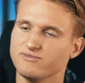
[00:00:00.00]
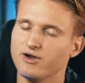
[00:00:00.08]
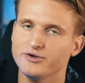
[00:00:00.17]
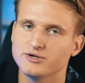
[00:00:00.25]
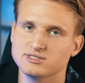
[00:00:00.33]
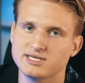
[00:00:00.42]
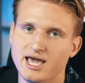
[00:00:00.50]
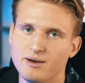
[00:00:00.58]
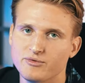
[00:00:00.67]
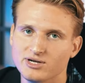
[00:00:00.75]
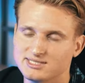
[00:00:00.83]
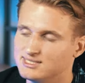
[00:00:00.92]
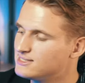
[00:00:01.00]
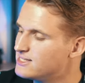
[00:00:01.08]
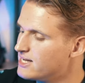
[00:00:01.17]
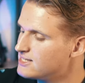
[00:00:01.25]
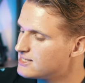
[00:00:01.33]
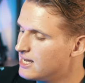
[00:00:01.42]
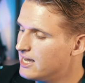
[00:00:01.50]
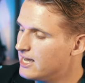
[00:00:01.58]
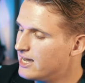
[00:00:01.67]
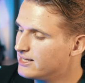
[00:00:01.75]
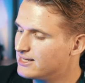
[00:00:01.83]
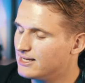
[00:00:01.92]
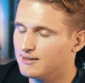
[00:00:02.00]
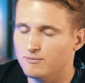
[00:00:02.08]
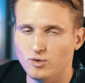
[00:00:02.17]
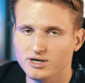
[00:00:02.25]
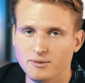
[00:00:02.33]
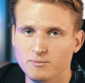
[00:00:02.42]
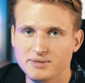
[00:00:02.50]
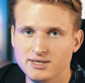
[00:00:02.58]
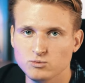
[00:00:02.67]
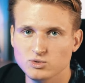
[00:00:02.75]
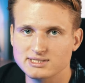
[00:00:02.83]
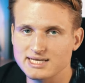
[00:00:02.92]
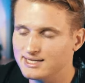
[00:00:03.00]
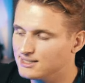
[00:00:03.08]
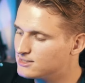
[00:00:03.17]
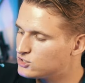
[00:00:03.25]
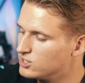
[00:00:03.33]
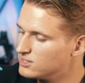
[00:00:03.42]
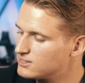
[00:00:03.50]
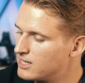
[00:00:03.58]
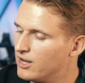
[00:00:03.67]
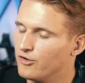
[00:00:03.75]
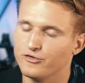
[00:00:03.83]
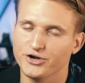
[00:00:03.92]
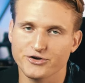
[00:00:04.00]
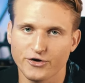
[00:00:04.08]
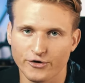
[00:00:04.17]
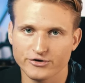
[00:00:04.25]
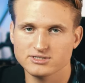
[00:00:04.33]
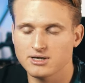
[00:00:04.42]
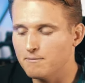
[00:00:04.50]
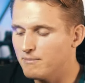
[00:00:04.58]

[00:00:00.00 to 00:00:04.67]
a very good camera these days. And what I mean with that is just record,